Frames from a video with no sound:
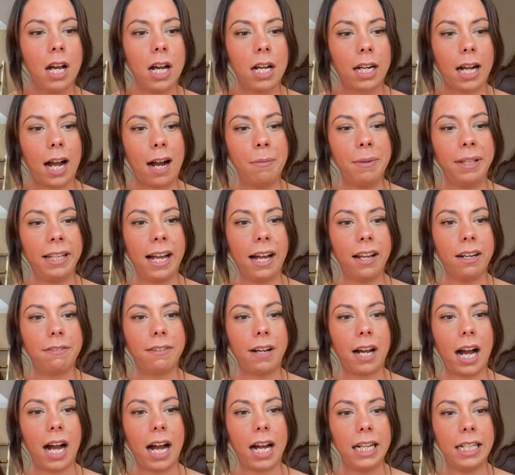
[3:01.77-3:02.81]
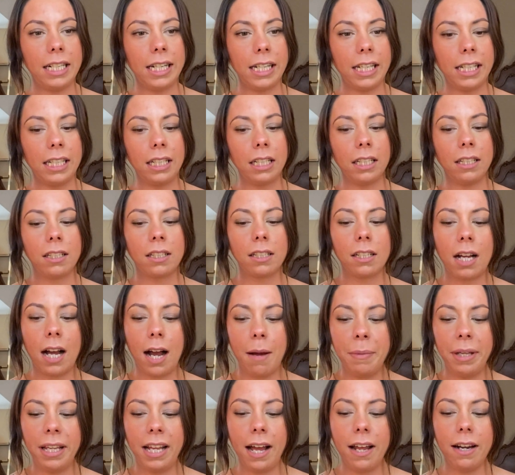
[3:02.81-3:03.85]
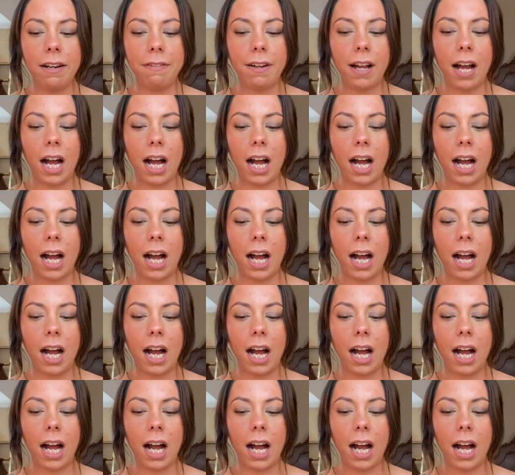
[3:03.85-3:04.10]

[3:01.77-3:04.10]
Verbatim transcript: coming out of hiding, out